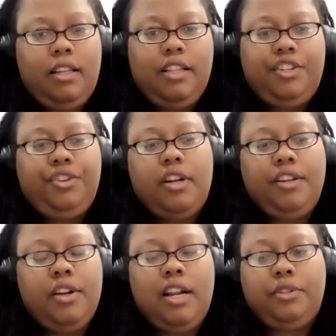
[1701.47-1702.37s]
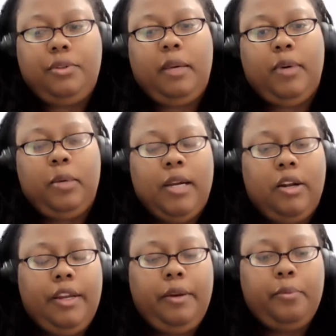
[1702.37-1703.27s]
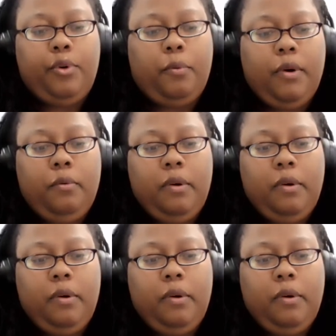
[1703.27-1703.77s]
said that you're not doing bug bounty anymore.